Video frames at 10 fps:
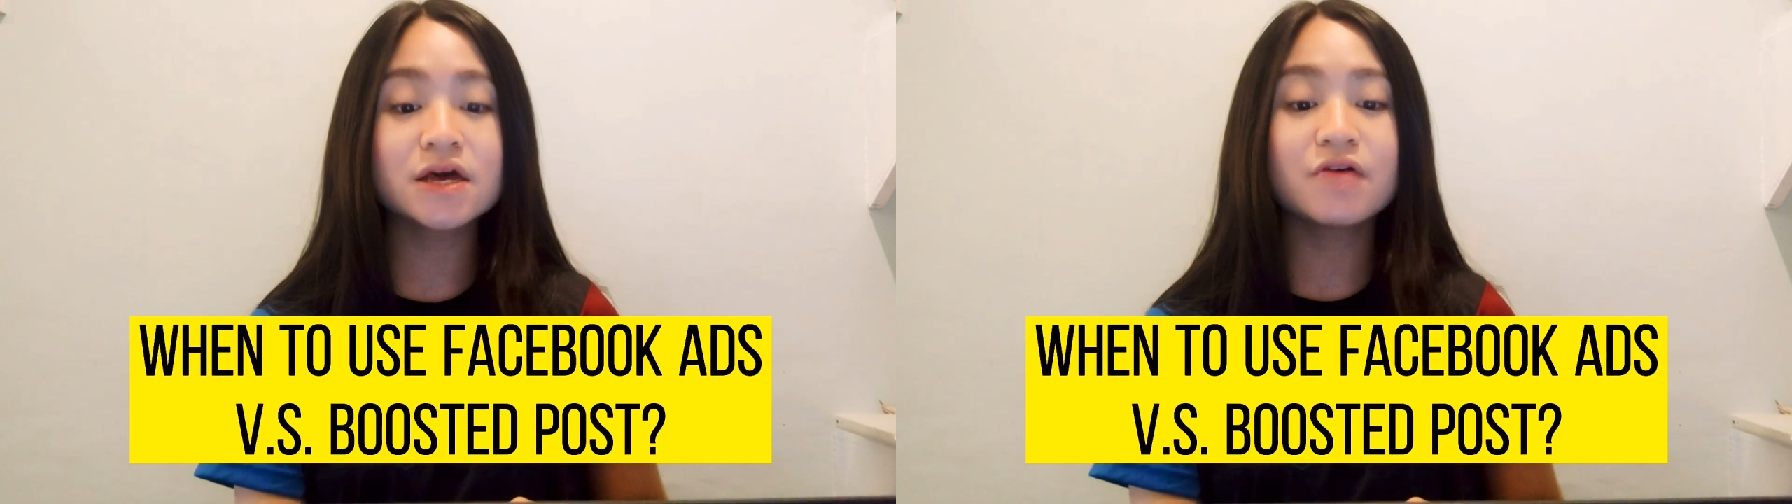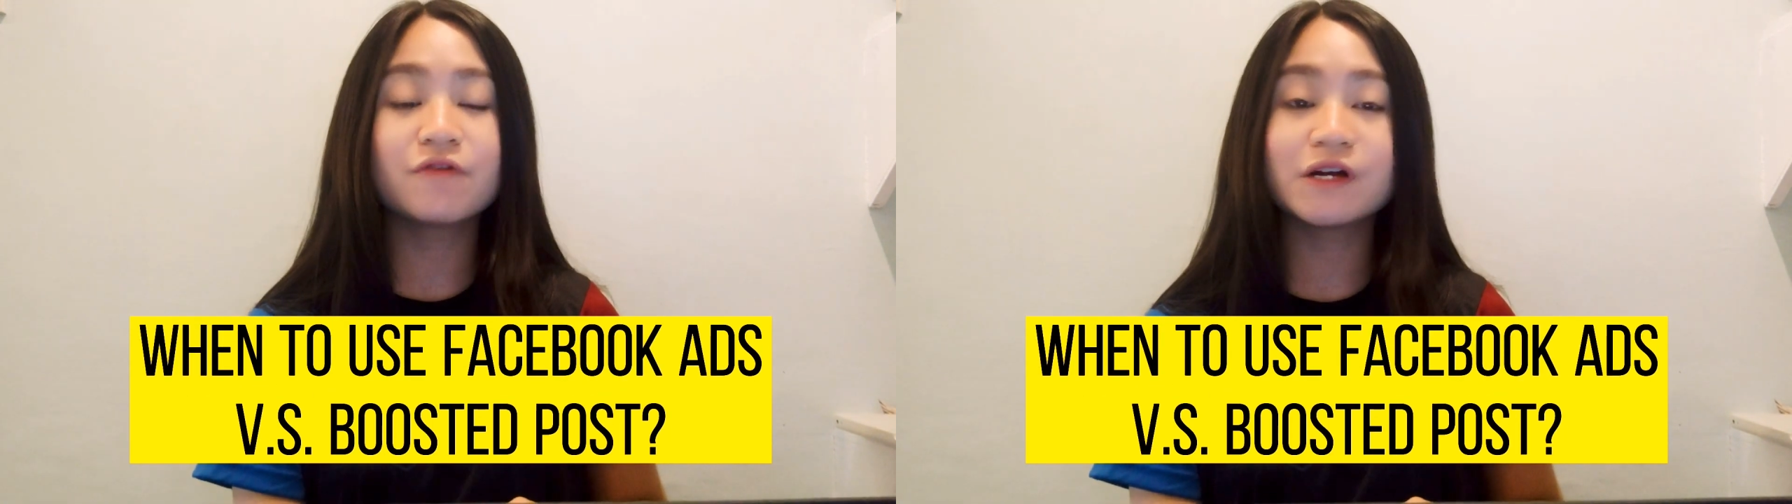
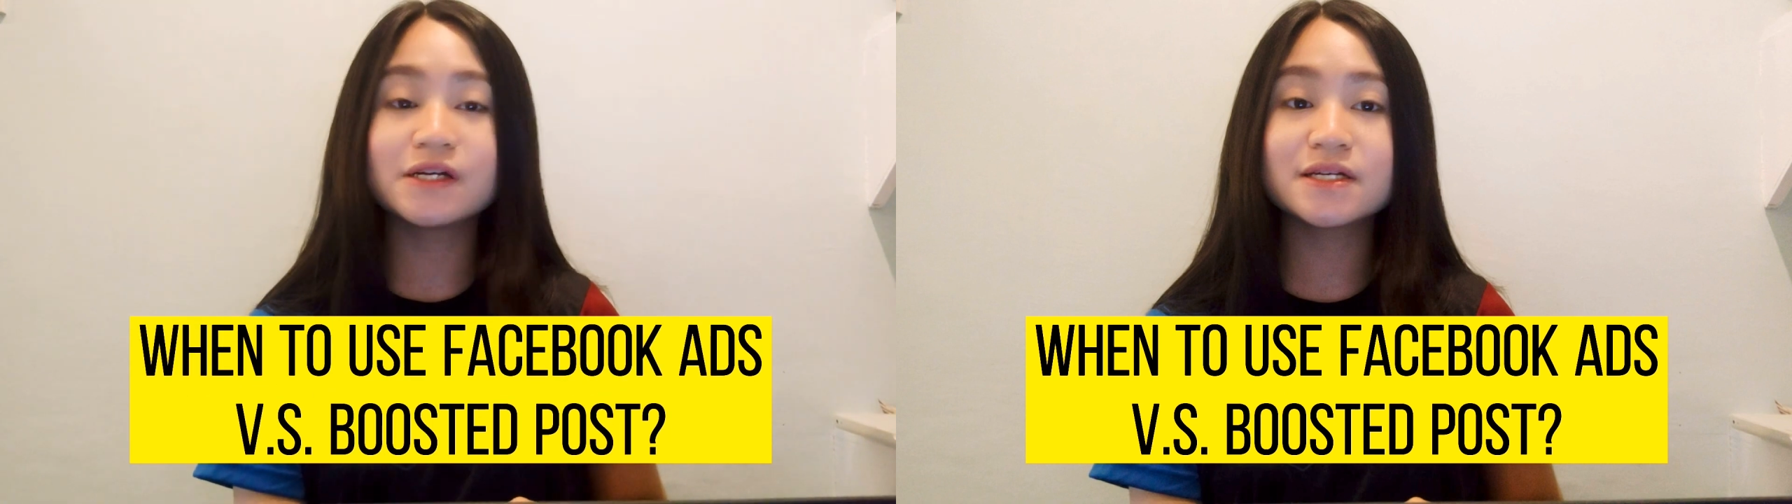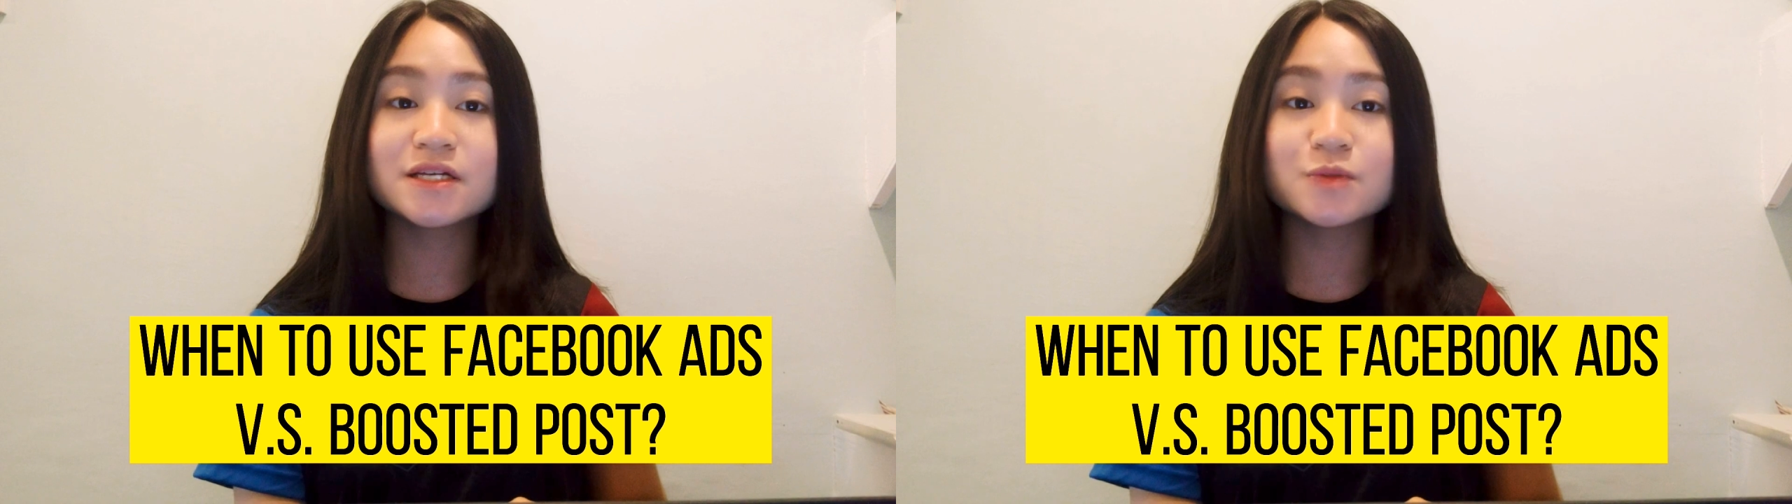
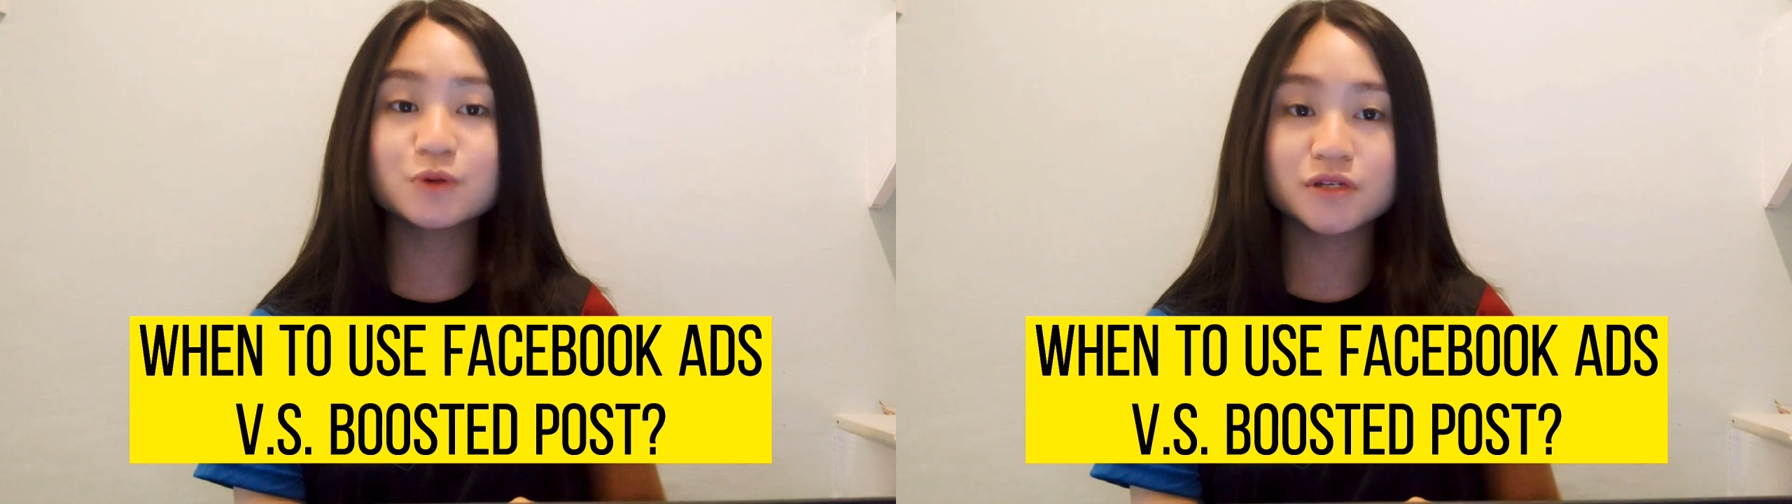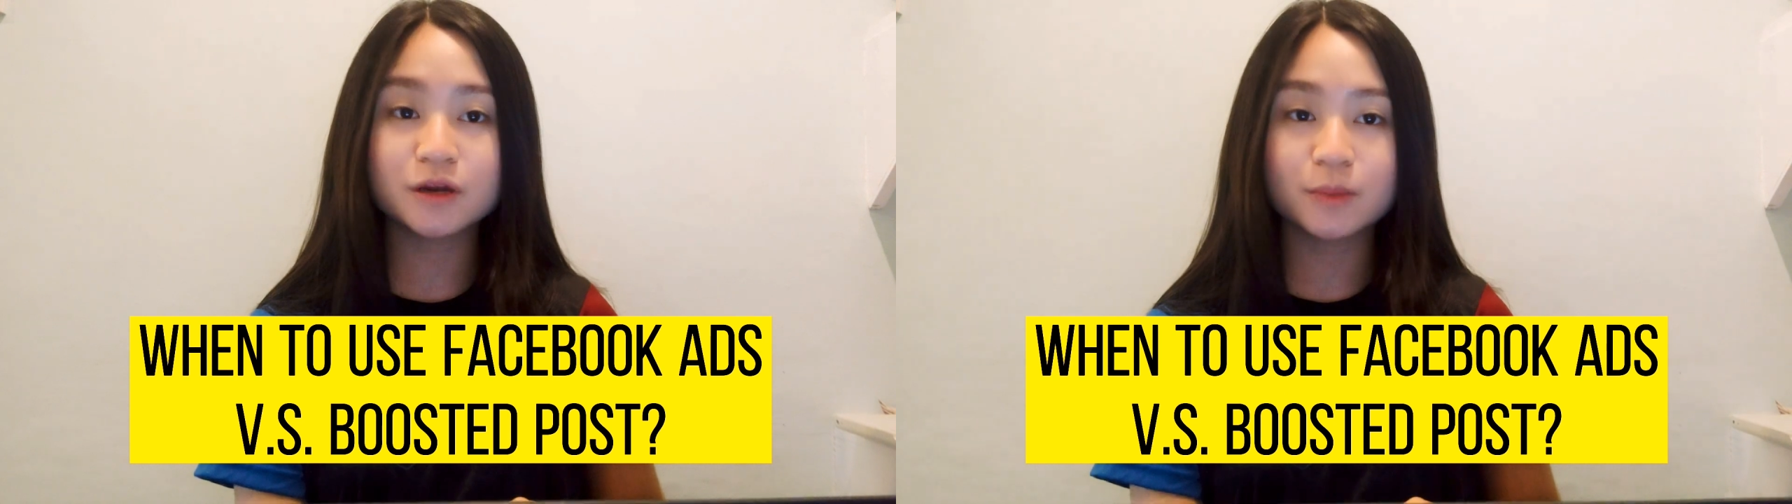versus
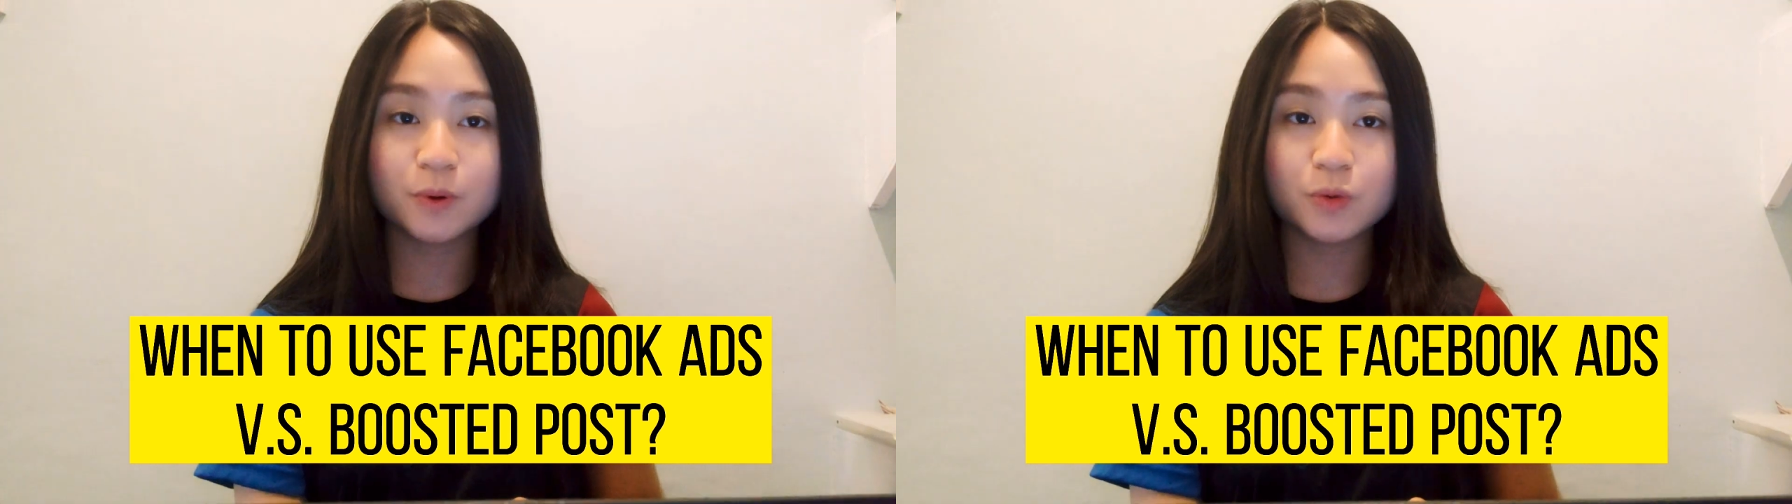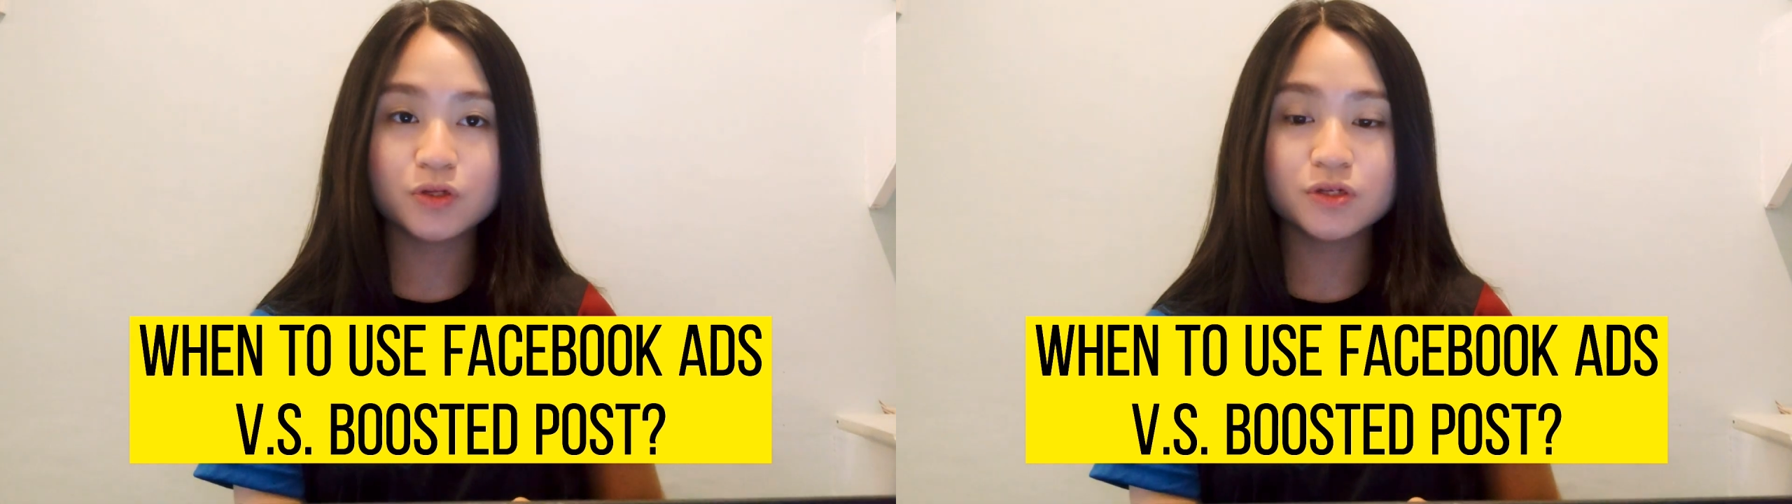boosted
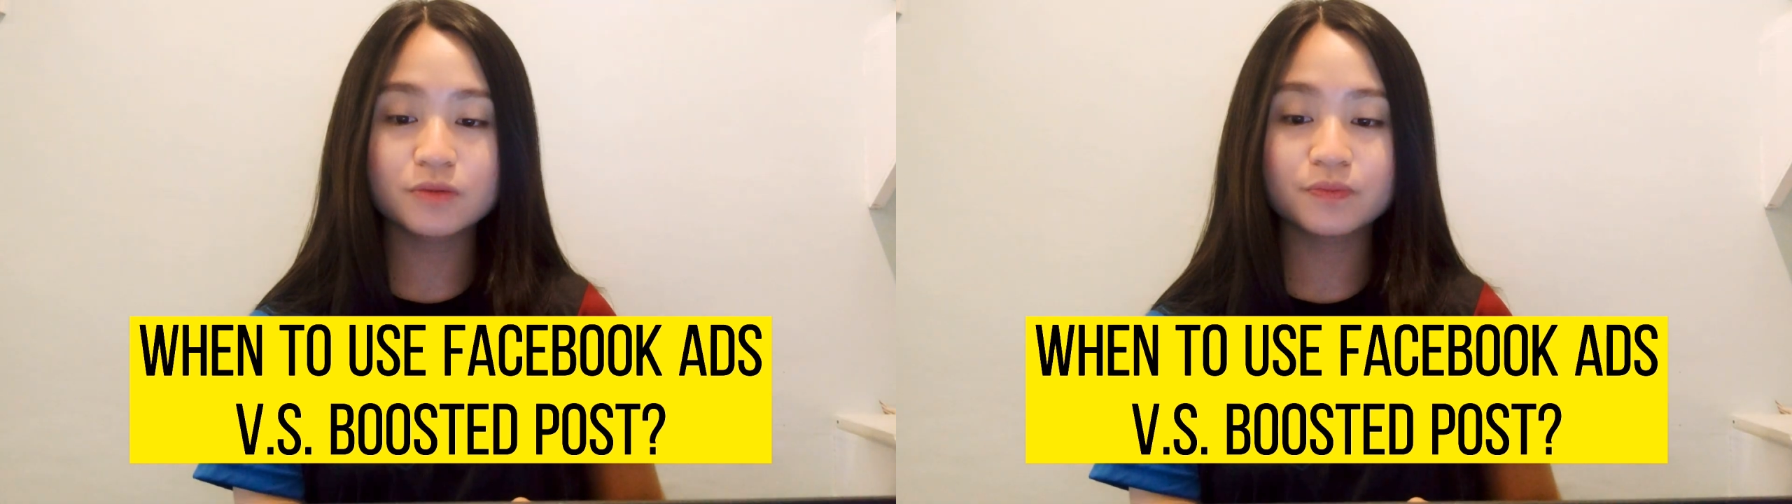posts.